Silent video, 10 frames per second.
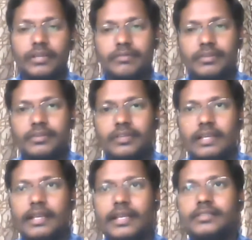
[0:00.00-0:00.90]
Even
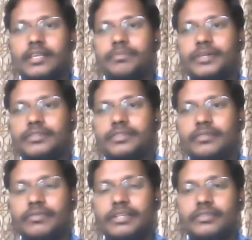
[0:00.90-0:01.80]
a same
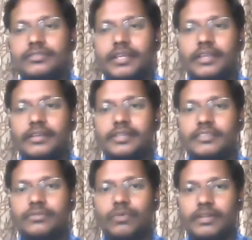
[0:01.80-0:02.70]
person, when he's taking
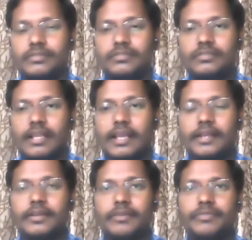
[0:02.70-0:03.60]
test once,
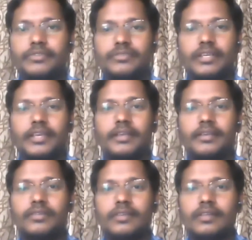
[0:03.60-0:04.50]
and if he's
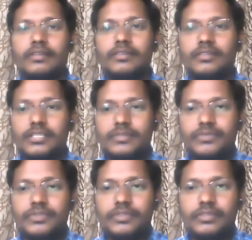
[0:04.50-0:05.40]
taking test
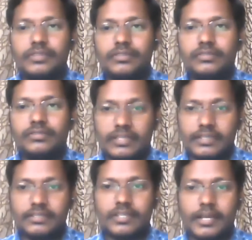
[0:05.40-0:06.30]
for the
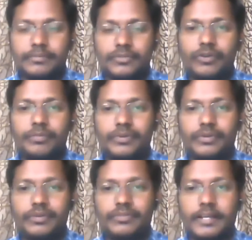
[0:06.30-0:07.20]
second time over a
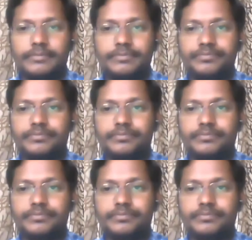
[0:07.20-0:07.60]
period of time,